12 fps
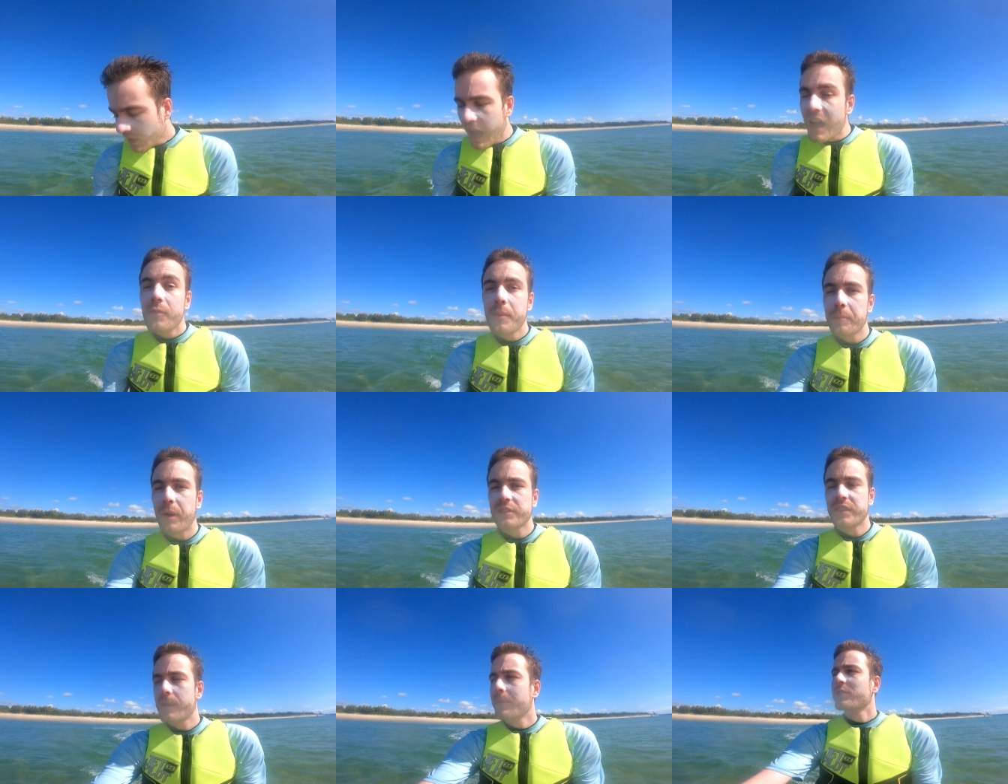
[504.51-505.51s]
I haven't been
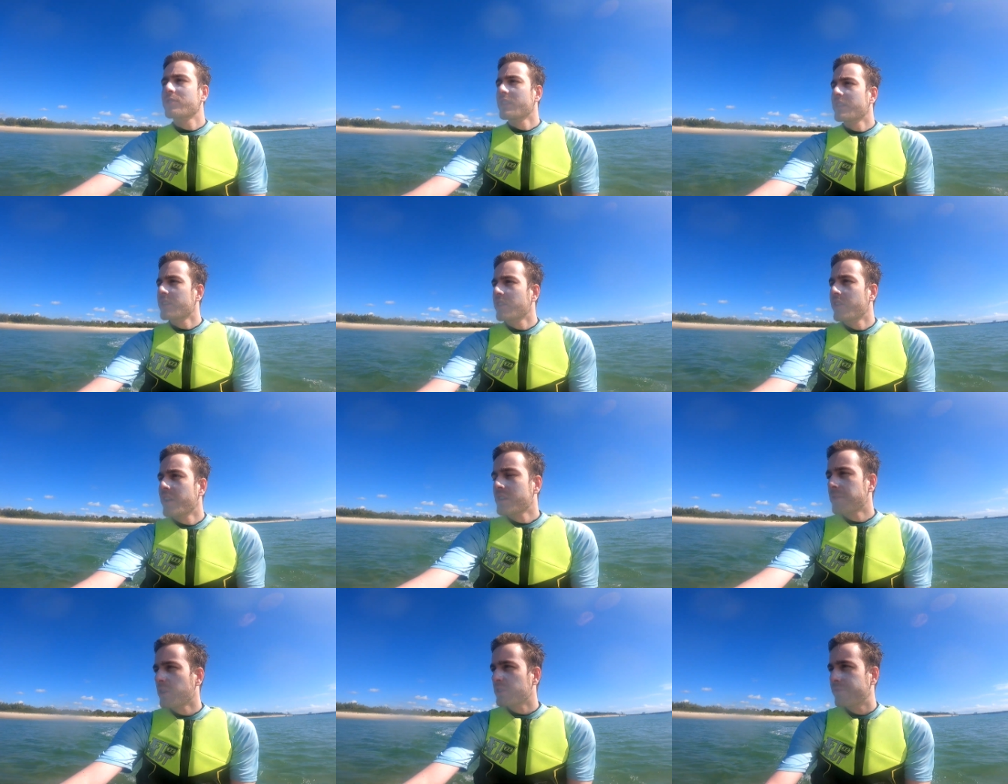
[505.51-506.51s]
posting that much anymore. Like
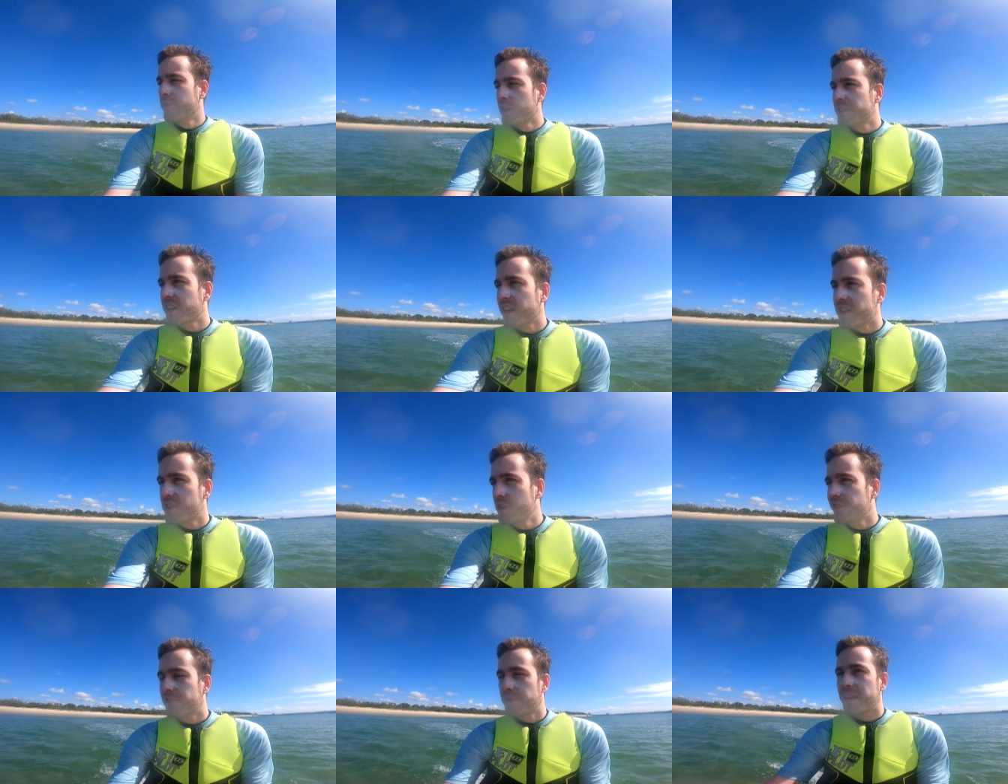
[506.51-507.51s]
I've got footage that I can
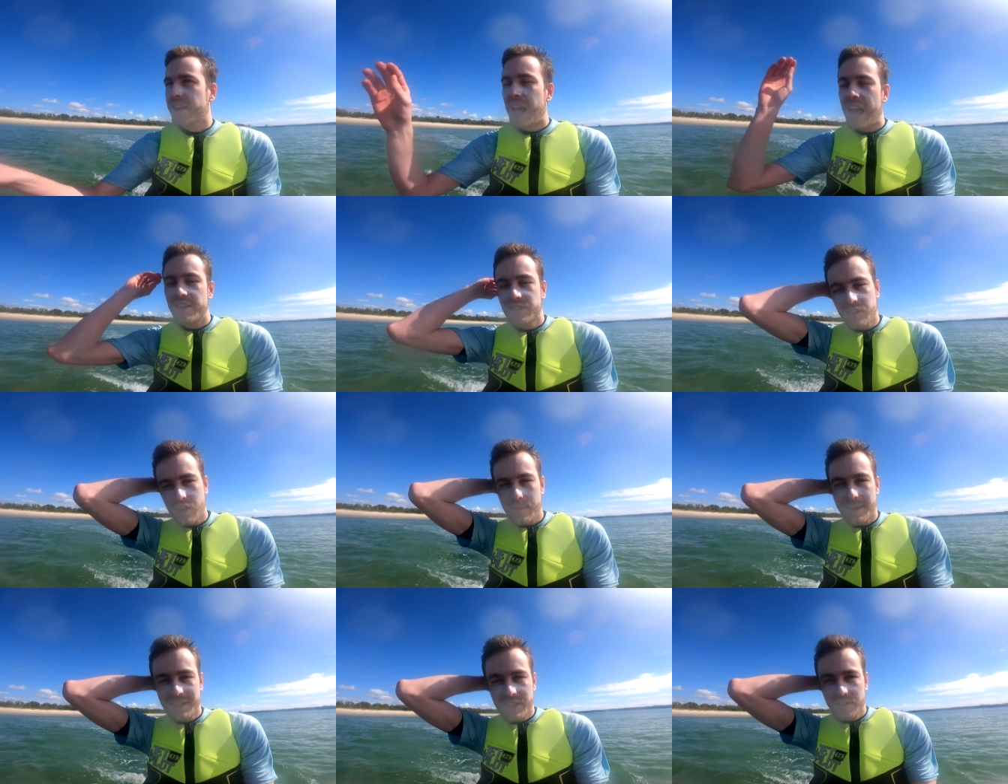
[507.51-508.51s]
use from like ages ago,
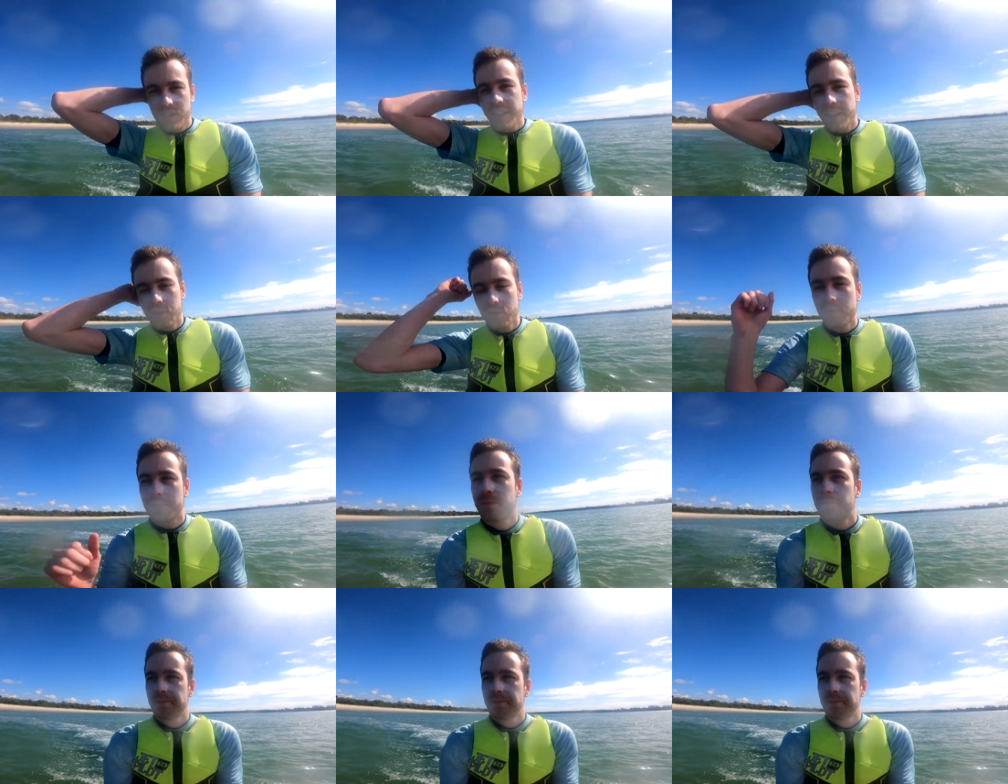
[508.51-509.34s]
but it's just not that good.